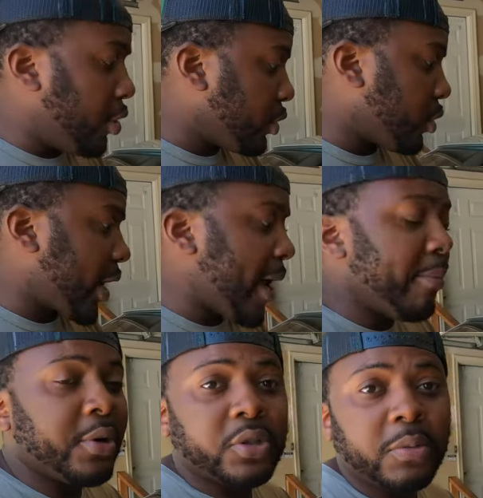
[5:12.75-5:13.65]
Also,
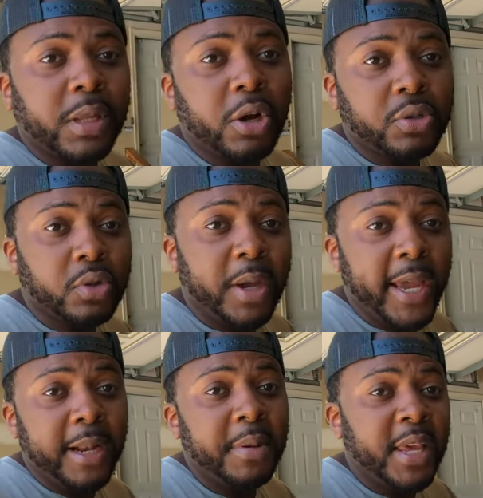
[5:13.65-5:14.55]
camber sometimes also
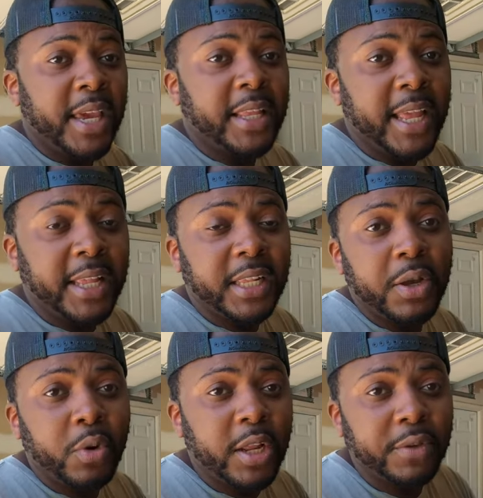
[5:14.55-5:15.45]
help in
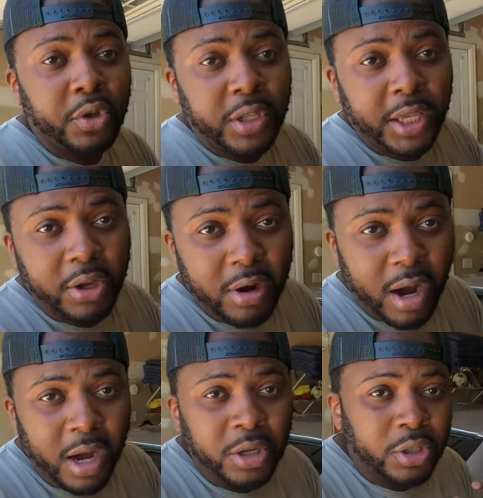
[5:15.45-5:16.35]
handling whenever you take your
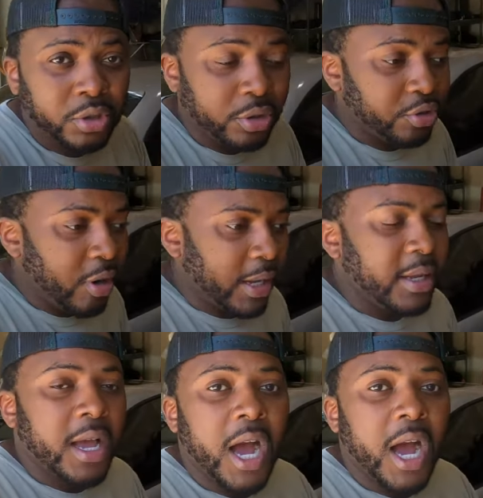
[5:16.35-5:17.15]
car to the track.